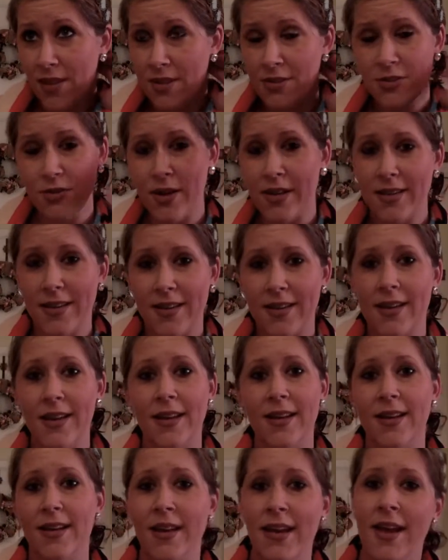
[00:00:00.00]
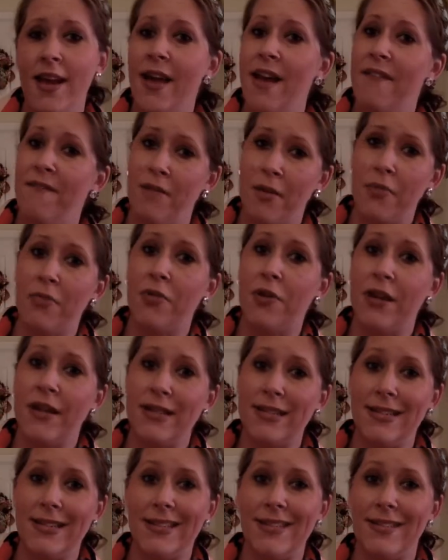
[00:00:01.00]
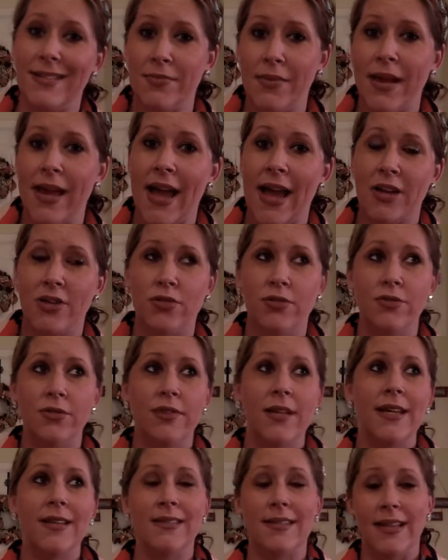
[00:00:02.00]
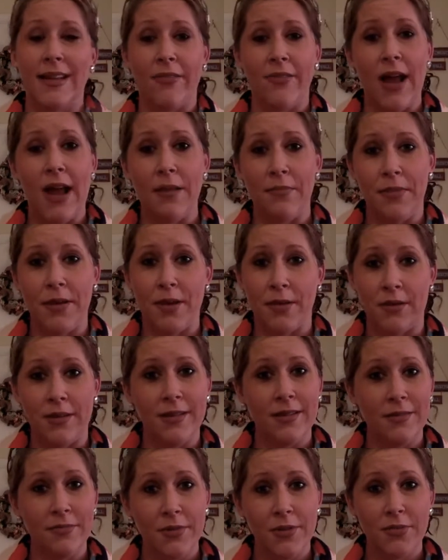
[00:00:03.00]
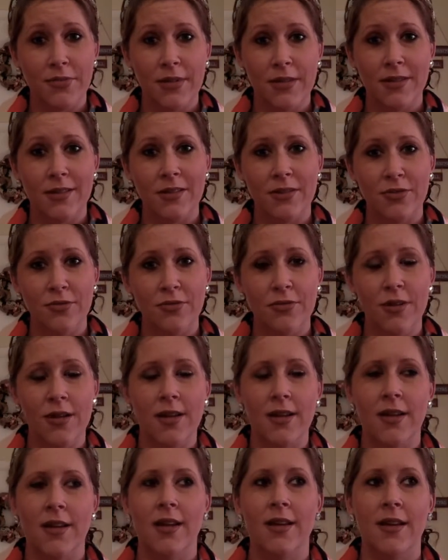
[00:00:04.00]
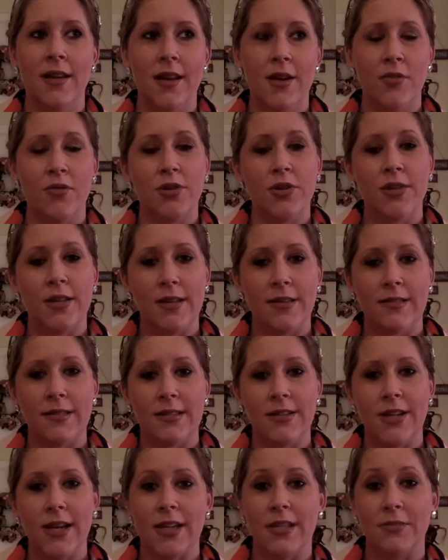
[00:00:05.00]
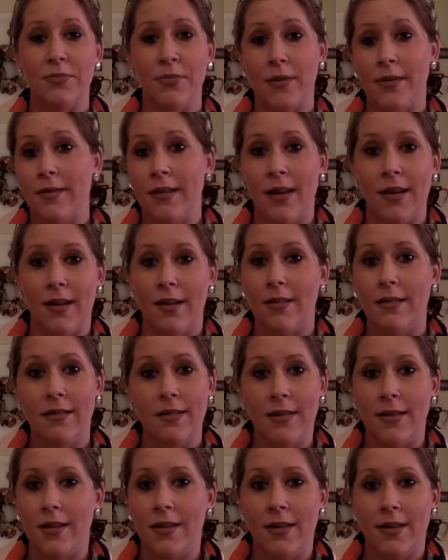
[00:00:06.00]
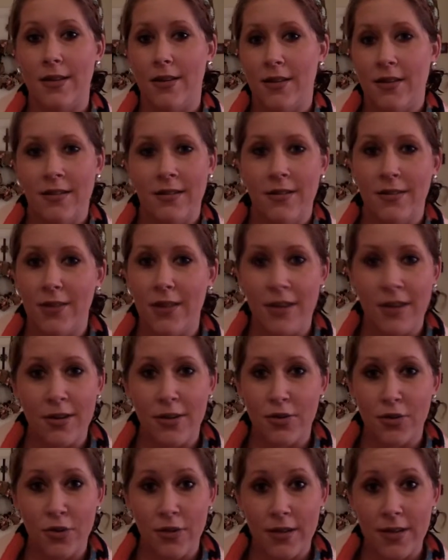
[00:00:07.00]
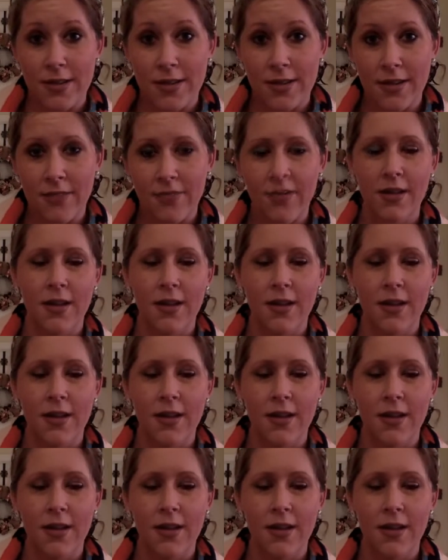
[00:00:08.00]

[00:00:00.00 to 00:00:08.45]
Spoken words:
So I think February 18th is my actual due date, because I never had a period in between the two, which they suggest, but hey, like, you can't control that stuff.